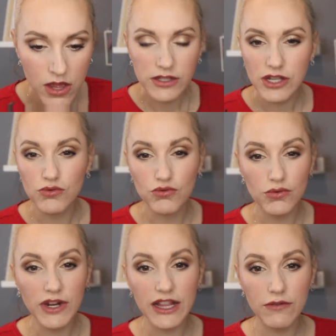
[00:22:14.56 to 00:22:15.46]
This is
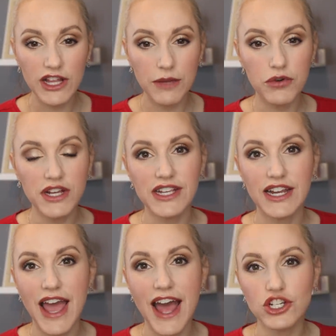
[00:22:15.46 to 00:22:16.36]
really, really pretty
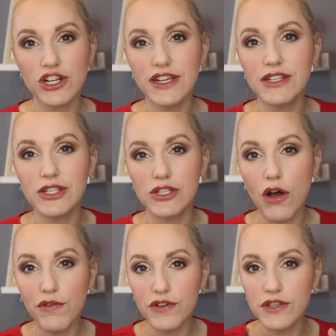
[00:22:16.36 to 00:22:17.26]
and it actually
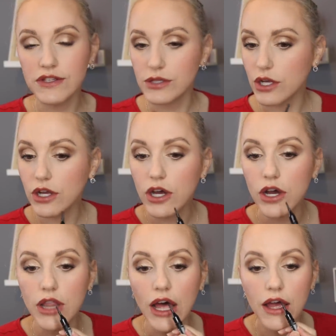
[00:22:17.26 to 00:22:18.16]
softens the
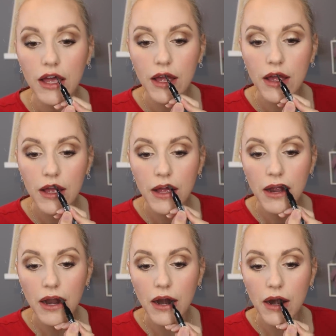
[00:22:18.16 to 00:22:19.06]
colour
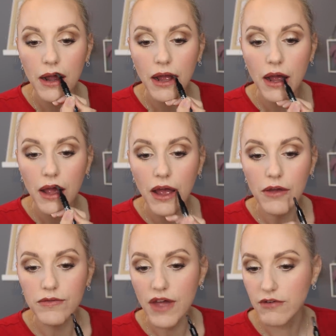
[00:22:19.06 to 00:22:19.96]

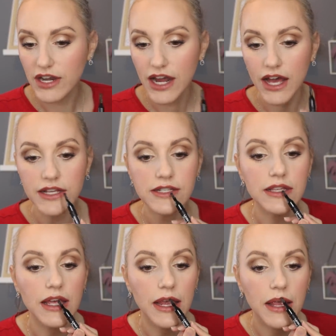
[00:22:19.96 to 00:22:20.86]
very
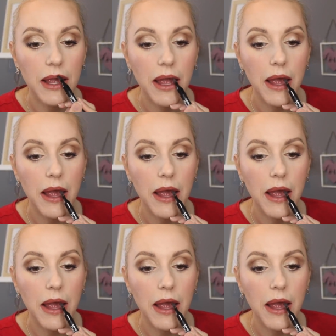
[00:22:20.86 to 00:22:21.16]
nicely.